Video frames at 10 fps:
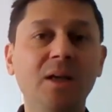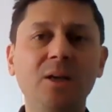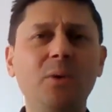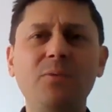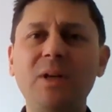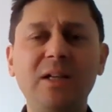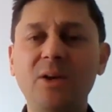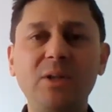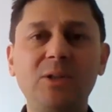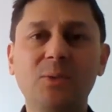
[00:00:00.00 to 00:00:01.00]
you don't really
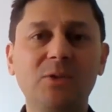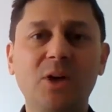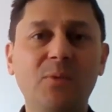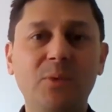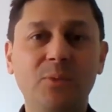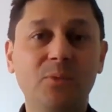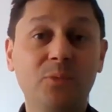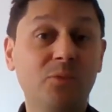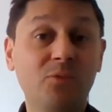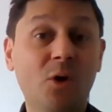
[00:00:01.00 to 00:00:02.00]
notice what's going
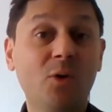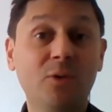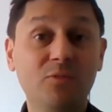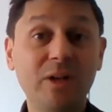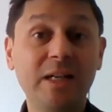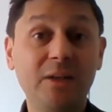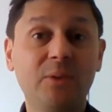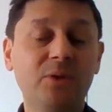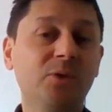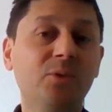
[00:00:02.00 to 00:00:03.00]
wrong really
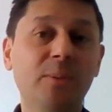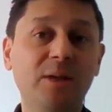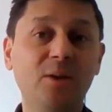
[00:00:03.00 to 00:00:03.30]
with your swimming.